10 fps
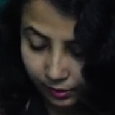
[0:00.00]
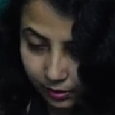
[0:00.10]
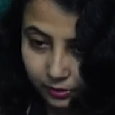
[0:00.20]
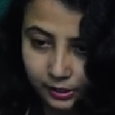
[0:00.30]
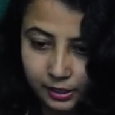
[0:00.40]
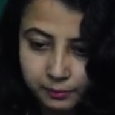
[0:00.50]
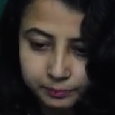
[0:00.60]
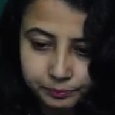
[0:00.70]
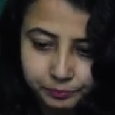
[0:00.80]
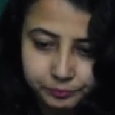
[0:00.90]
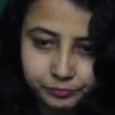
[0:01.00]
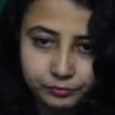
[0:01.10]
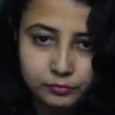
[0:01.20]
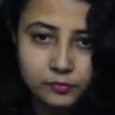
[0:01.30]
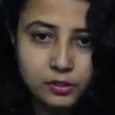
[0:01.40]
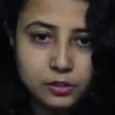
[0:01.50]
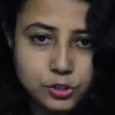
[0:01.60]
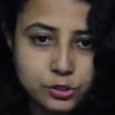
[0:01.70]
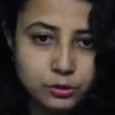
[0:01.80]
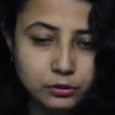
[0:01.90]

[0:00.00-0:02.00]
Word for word: Okay. So